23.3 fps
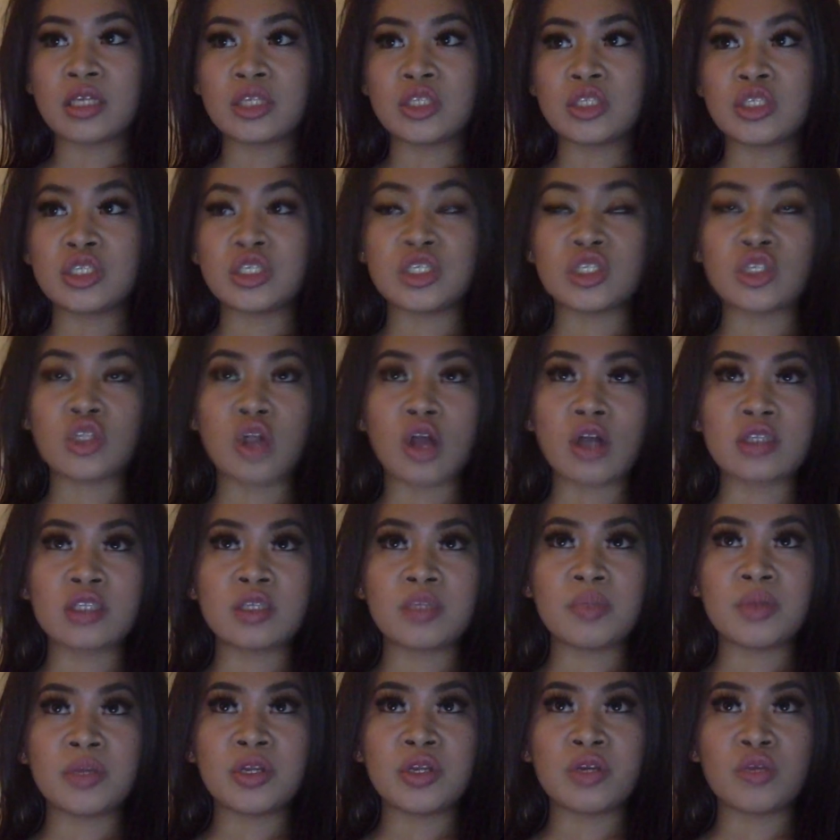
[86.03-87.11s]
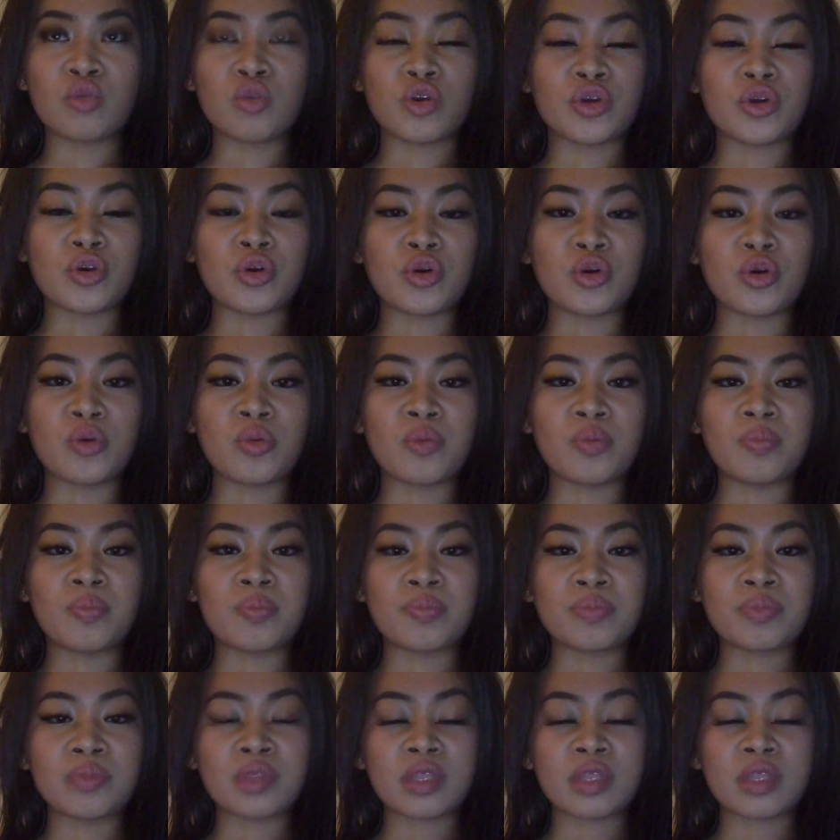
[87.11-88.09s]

She's locked up in a room